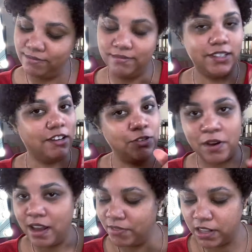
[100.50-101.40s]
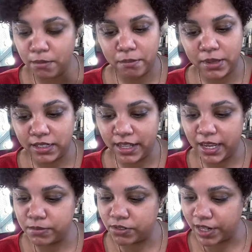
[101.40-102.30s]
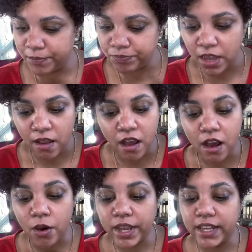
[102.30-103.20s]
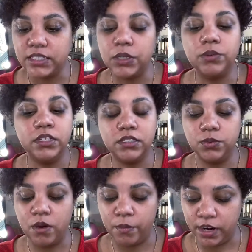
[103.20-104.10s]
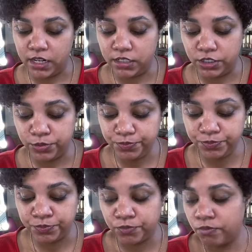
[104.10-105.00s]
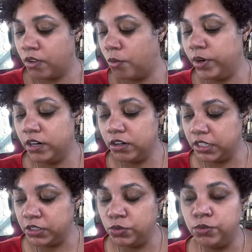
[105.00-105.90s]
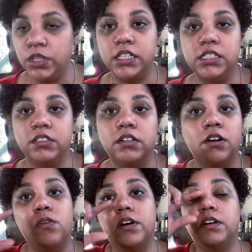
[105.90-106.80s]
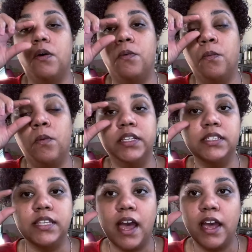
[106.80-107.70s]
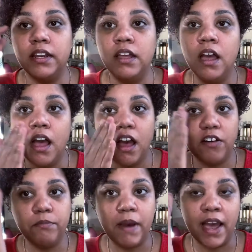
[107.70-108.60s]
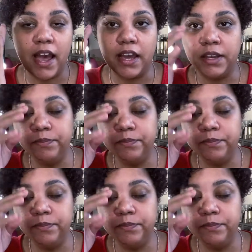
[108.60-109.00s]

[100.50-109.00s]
Y'all know how I feel about big claims, right? Okay, so this is what we're gonna do. We are gonna do the concealer on one side of my eye,